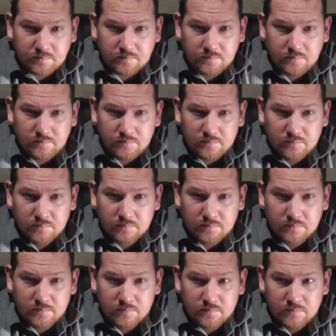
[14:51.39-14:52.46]

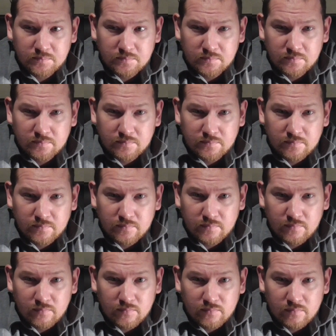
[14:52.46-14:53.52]

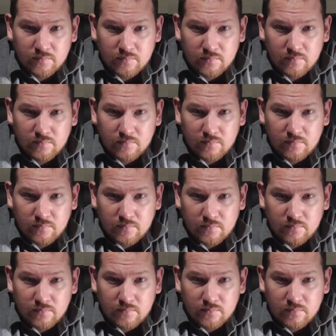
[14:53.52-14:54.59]

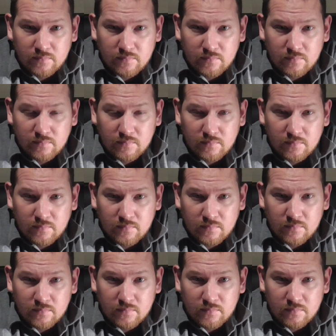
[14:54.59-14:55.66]
Nothing is said.